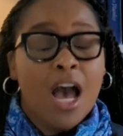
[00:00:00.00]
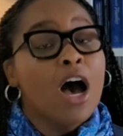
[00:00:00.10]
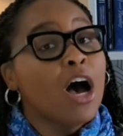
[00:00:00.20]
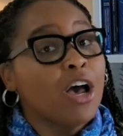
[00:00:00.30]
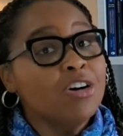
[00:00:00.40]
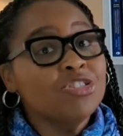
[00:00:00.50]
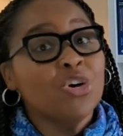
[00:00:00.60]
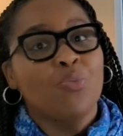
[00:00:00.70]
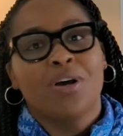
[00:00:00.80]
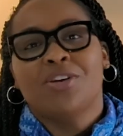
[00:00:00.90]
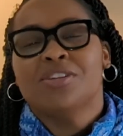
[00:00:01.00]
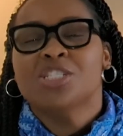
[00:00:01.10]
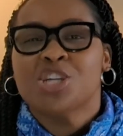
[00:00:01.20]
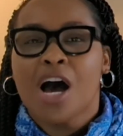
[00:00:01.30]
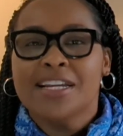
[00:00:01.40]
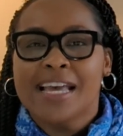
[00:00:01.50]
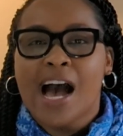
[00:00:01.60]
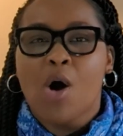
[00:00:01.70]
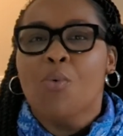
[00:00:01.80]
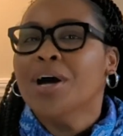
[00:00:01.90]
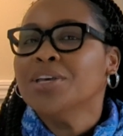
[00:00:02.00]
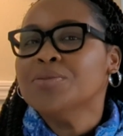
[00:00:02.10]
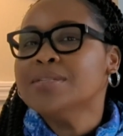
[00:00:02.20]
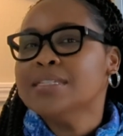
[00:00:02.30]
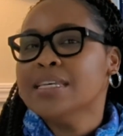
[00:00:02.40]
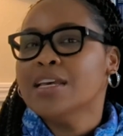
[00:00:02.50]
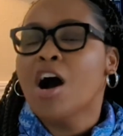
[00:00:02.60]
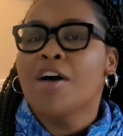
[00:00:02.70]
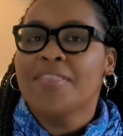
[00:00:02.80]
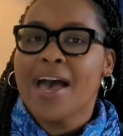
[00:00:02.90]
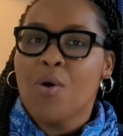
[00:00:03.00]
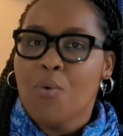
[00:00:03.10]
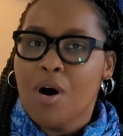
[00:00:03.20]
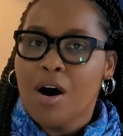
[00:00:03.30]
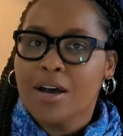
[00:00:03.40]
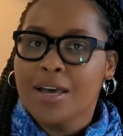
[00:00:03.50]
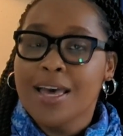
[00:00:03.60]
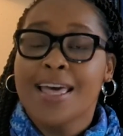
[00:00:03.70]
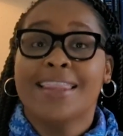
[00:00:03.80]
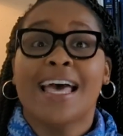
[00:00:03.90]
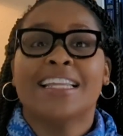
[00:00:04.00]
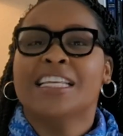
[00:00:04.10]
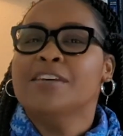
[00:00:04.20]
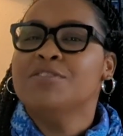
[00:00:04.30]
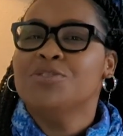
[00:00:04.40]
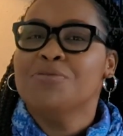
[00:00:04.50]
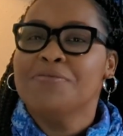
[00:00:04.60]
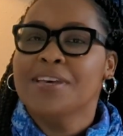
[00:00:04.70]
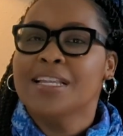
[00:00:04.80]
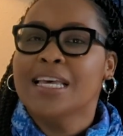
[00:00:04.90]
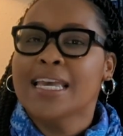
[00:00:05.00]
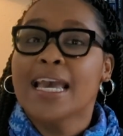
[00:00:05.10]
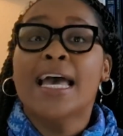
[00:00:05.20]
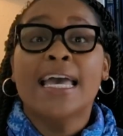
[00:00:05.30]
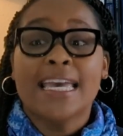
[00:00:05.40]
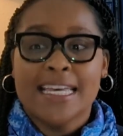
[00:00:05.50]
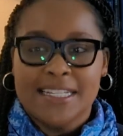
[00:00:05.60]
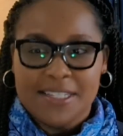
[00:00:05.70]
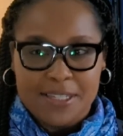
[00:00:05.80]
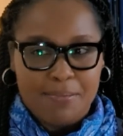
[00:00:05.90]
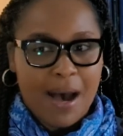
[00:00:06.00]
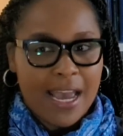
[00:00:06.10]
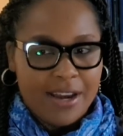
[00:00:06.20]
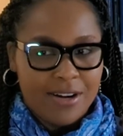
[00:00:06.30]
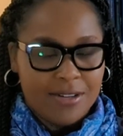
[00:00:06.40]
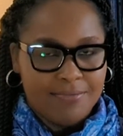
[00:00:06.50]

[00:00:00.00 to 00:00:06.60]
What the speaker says: I also want you to jot down what you see on that walk that leaves you feeling inspired.